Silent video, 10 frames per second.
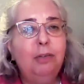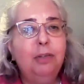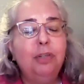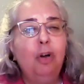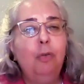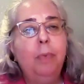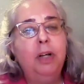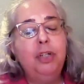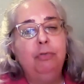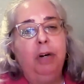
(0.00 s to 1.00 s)
so
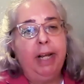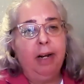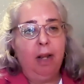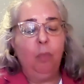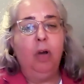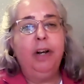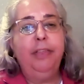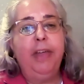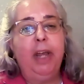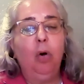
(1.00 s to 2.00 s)
much, Ray. And I want to
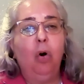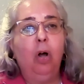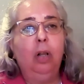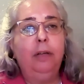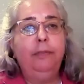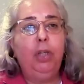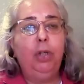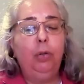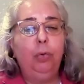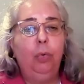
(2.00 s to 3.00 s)
thank all of
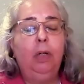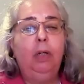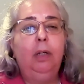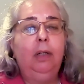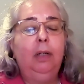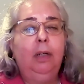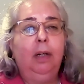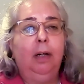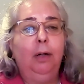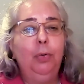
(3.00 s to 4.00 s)
you
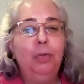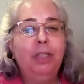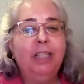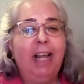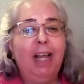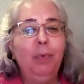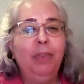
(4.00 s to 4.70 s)
who stayed with